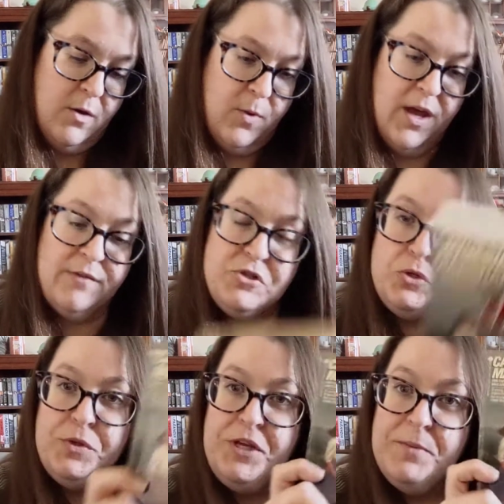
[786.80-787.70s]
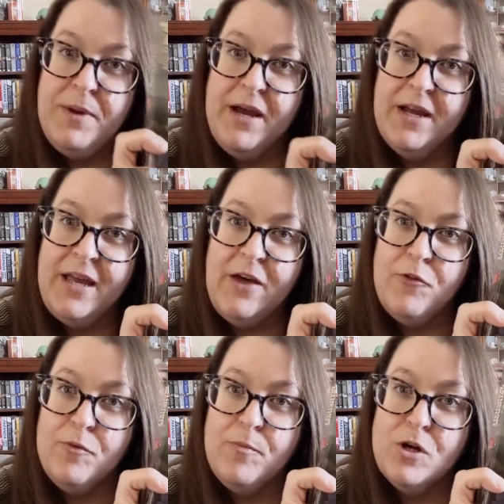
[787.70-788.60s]
We have Julie by
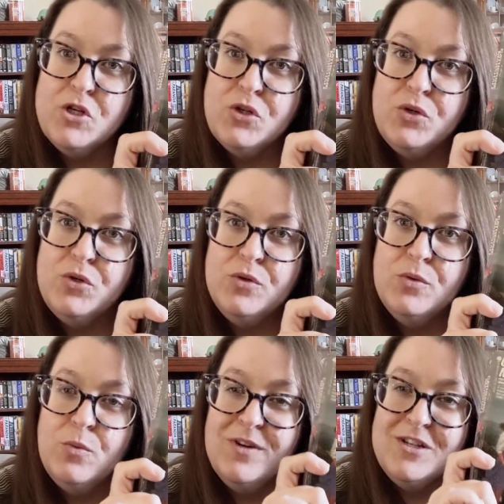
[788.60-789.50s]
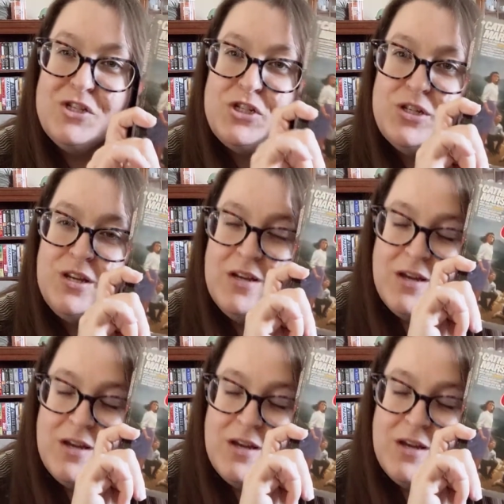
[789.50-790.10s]
Catherine Marshall, which